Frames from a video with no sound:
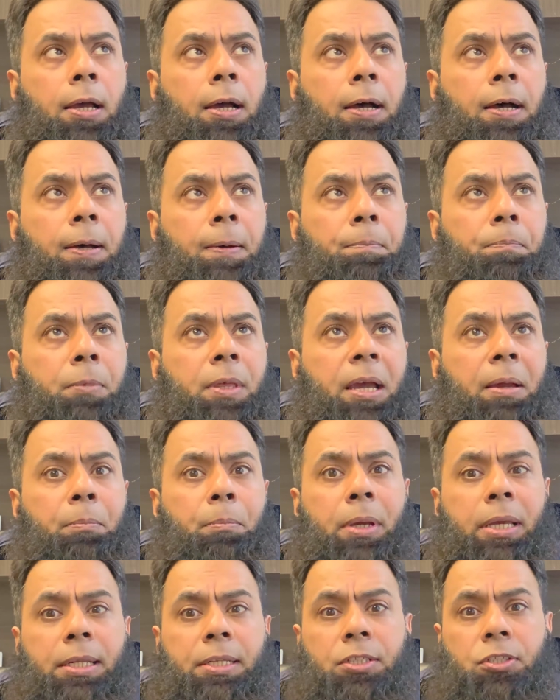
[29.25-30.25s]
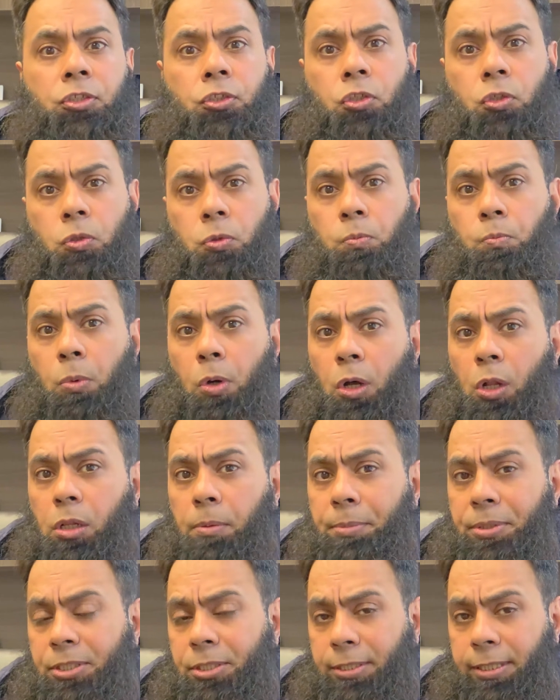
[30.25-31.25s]
that made small
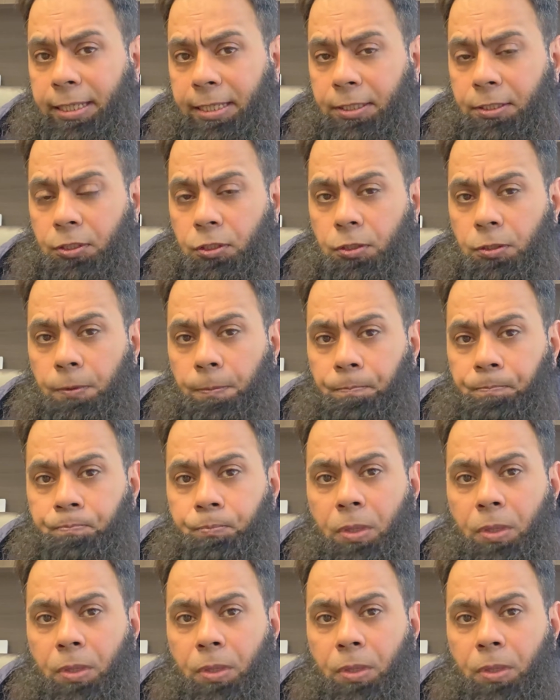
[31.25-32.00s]
mistakes,